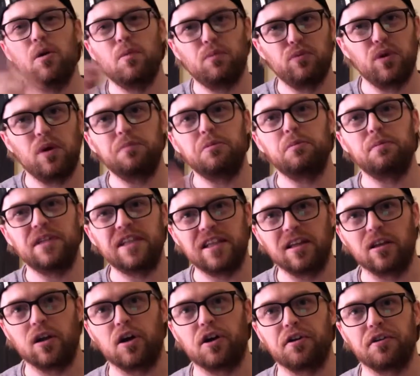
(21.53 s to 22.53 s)
probably a
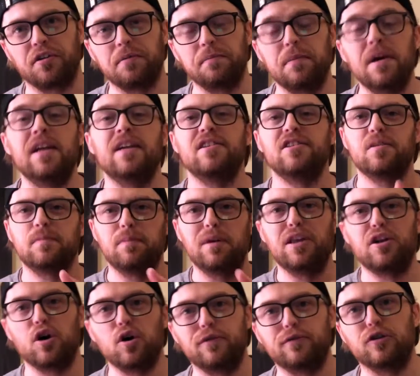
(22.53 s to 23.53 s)
lot of them split
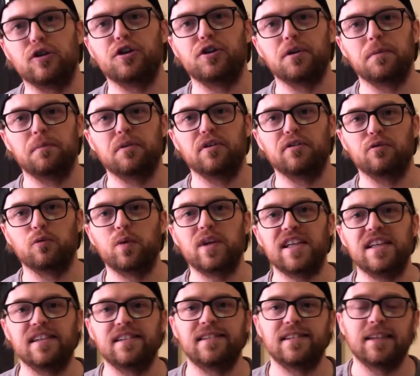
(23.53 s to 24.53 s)
over a number of
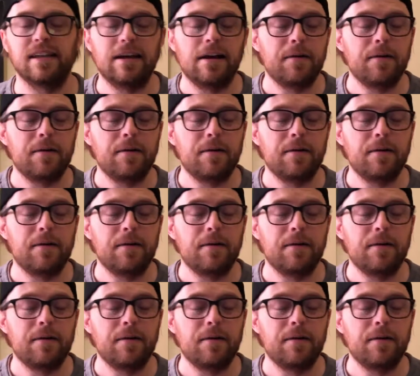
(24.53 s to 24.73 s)
weeks.